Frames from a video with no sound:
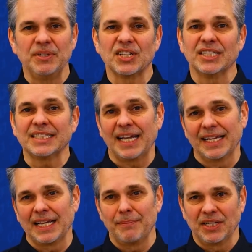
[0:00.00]
he's going to
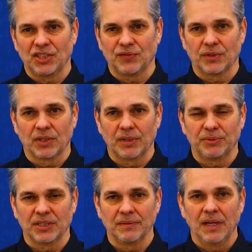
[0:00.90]
tag that message for
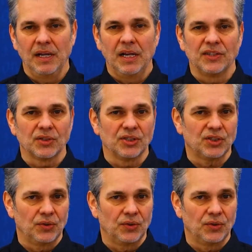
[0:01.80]
encryption. And so there's